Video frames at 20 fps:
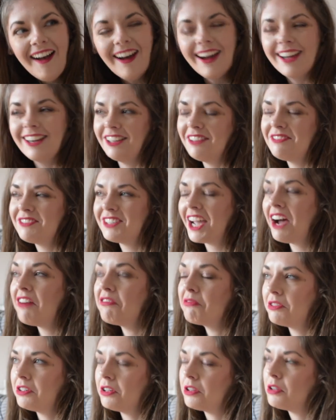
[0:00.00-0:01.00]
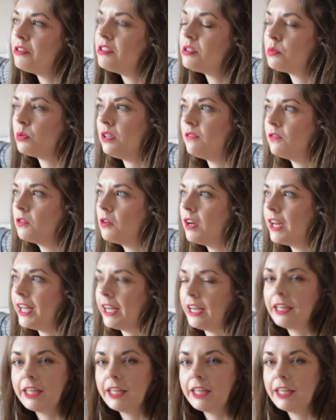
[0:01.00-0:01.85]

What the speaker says: I'd love to have one of those where you've got, like,